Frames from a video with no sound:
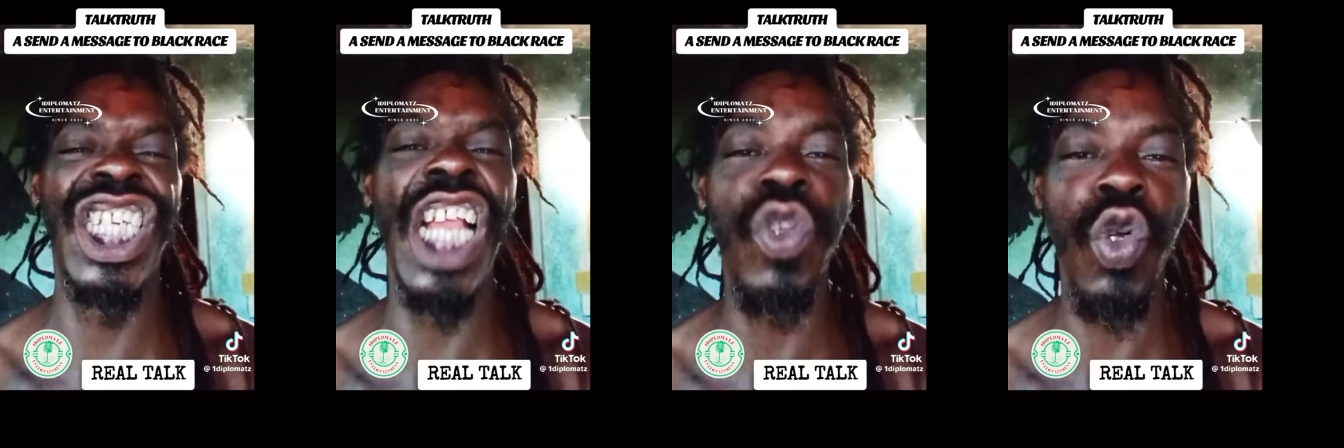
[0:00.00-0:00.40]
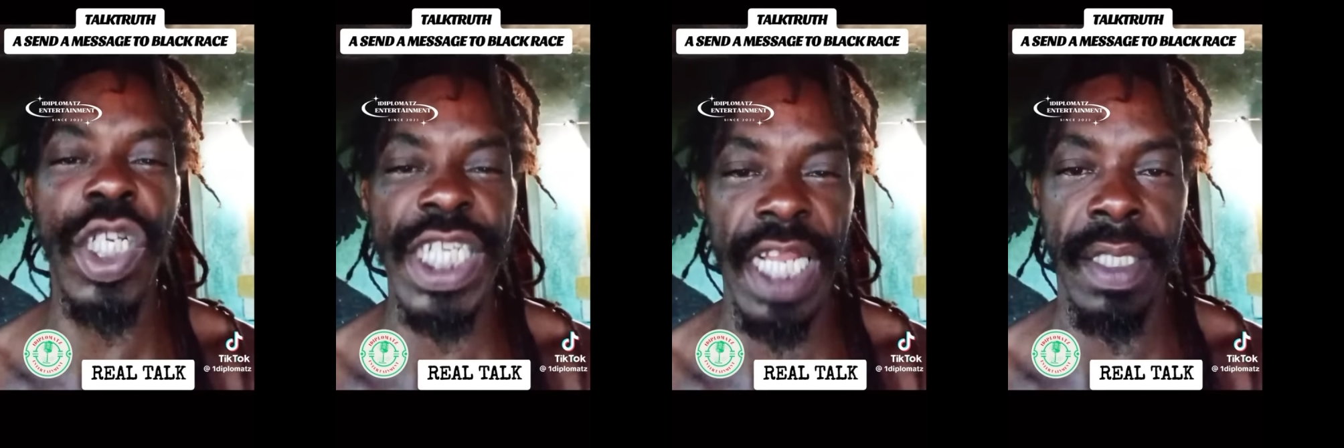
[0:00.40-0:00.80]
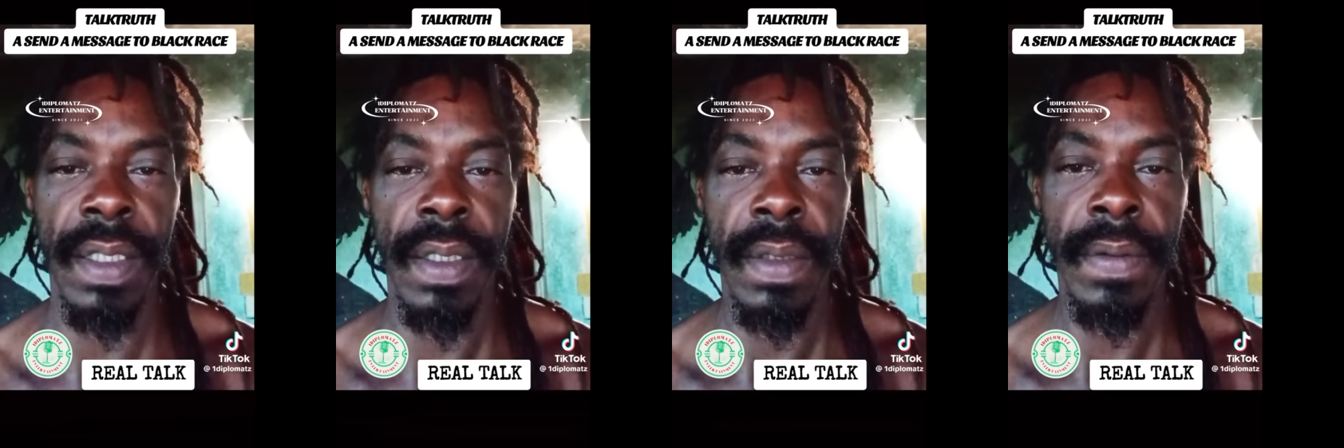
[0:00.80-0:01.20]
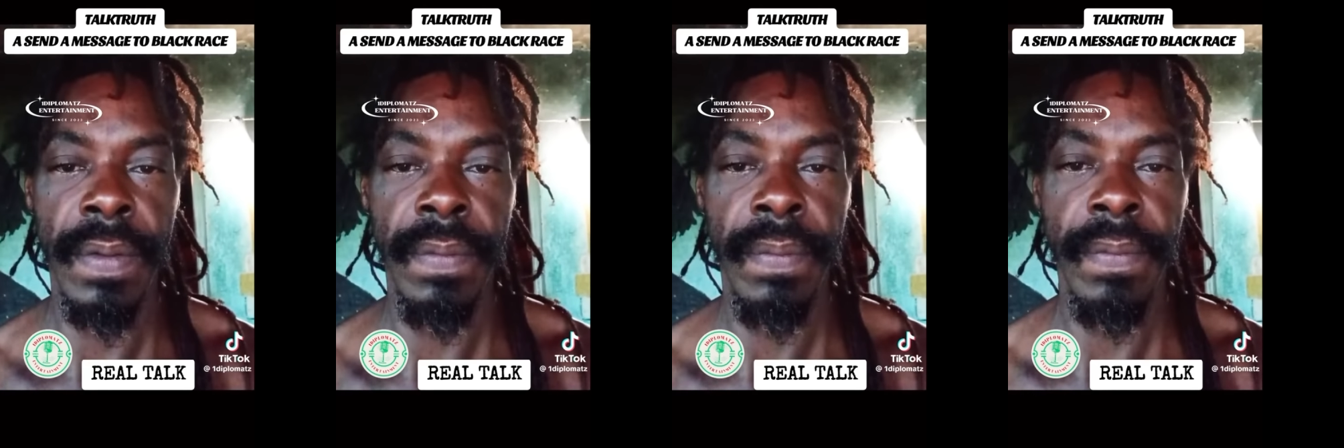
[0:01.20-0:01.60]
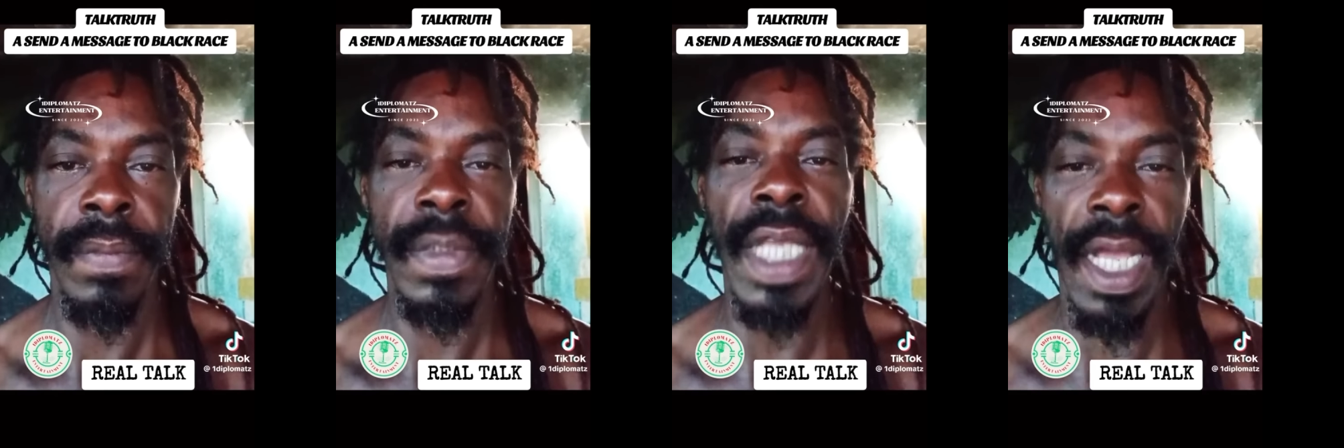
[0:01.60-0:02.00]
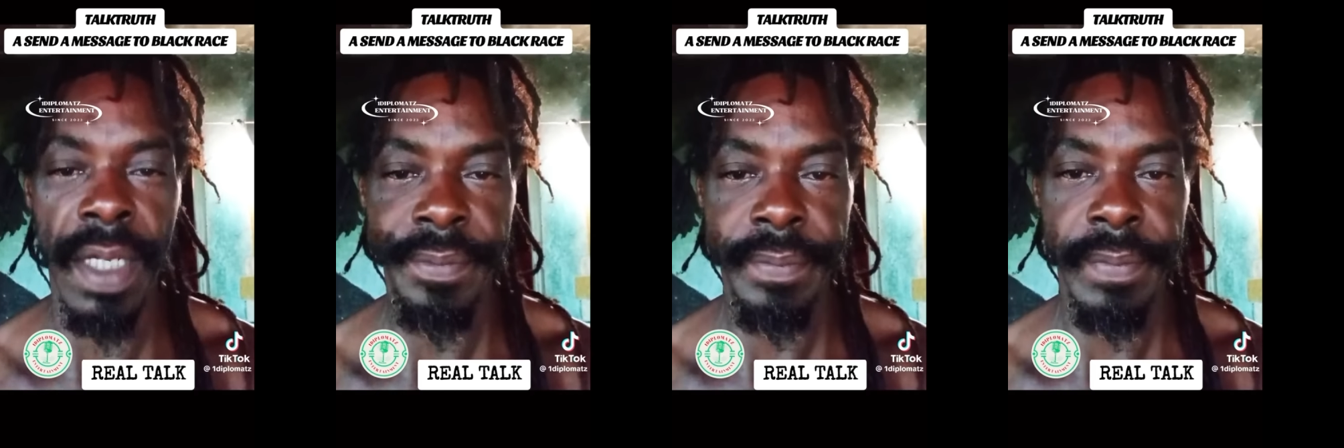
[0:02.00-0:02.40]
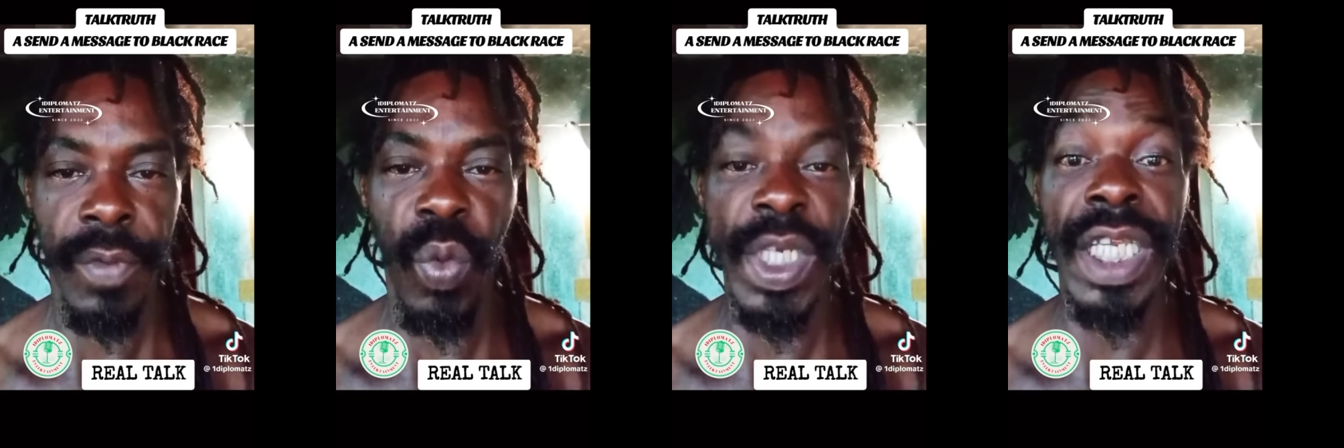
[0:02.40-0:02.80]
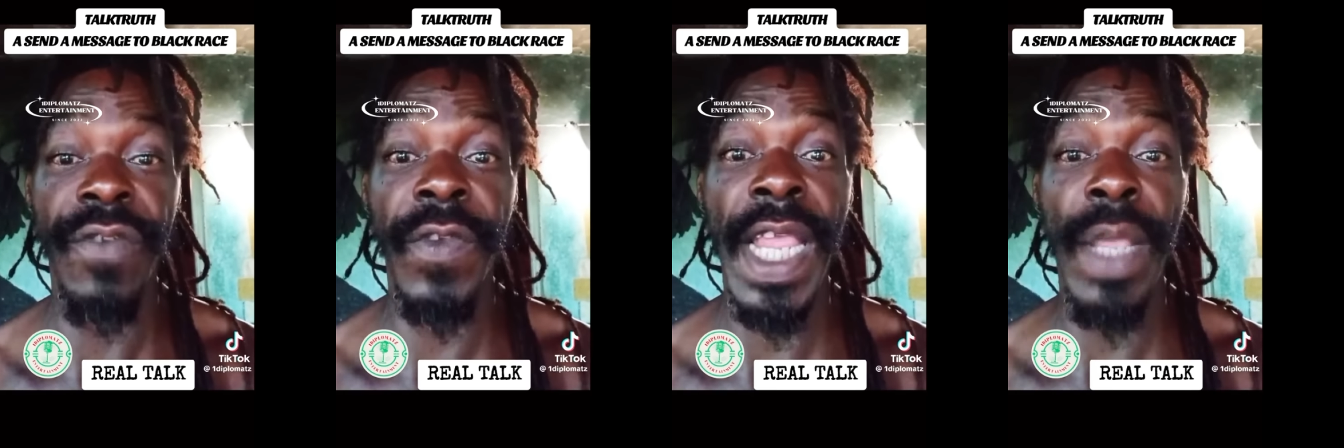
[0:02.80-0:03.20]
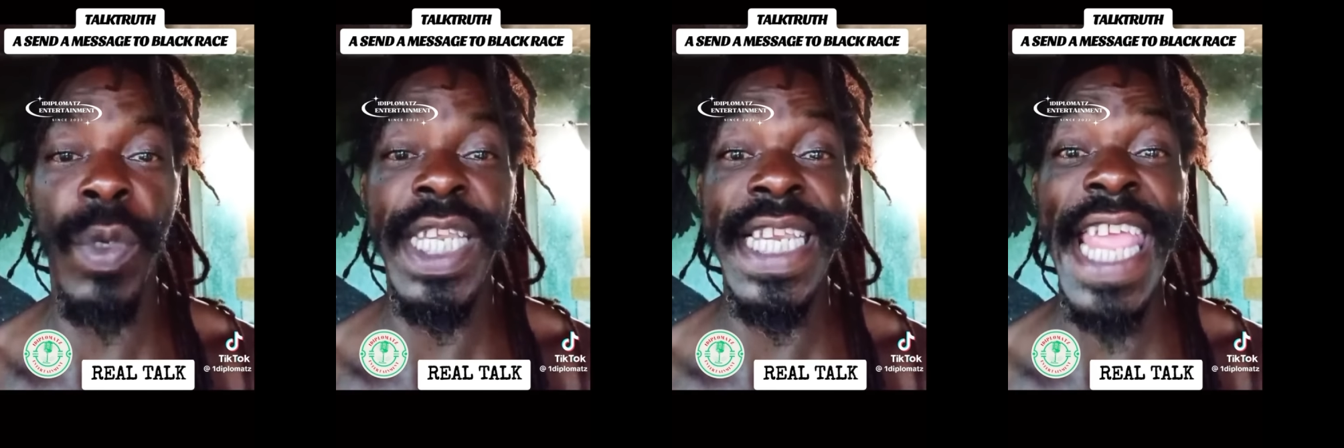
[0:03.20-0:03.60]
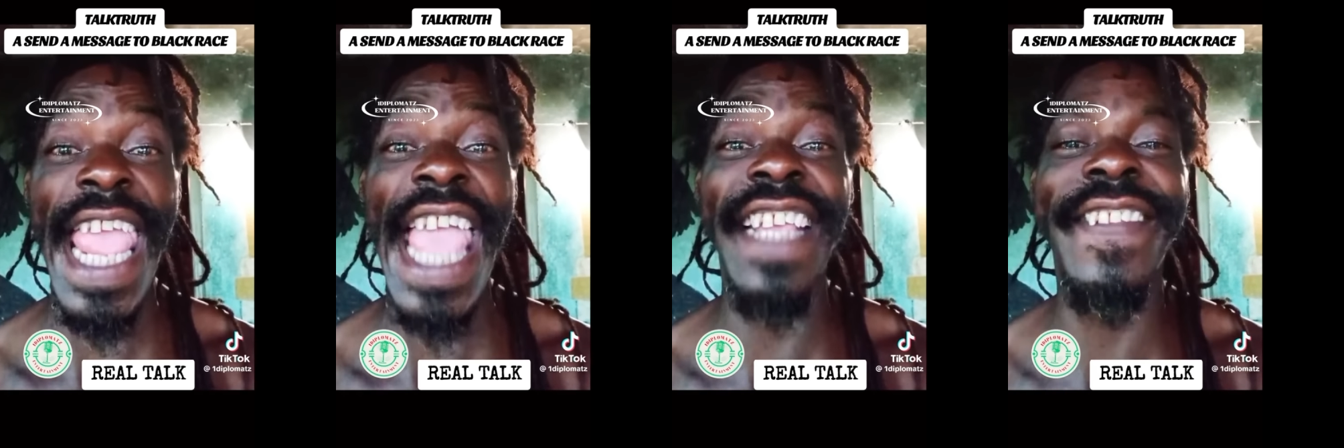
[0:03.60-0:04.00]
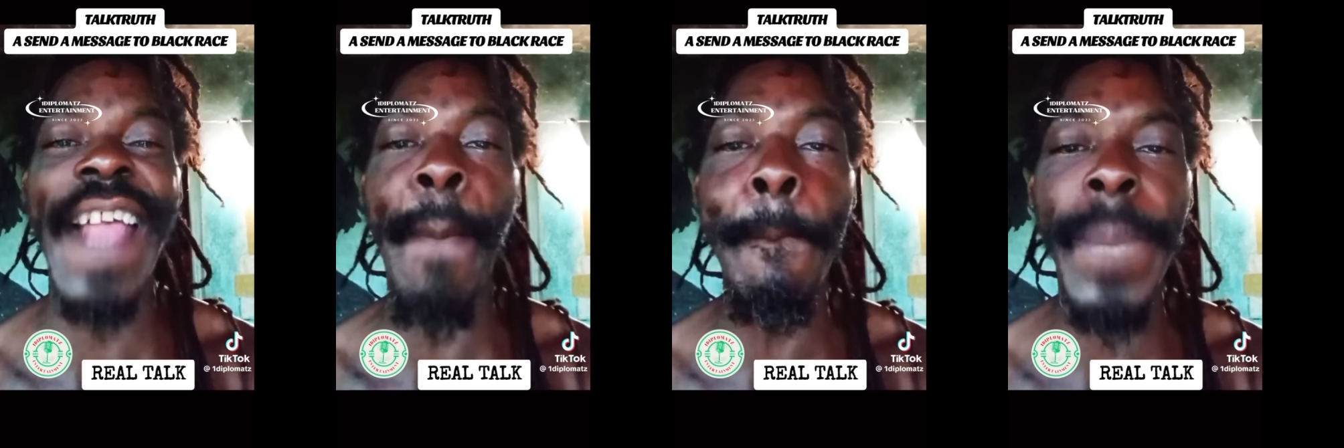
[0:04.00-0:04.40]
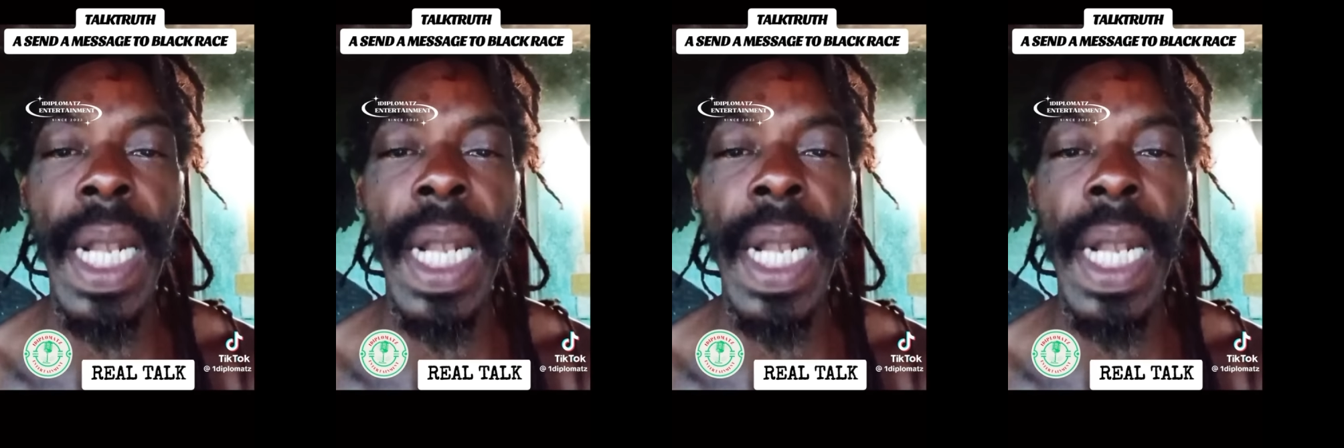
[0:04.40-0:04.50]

to no chat. Yeah, we need, we need example.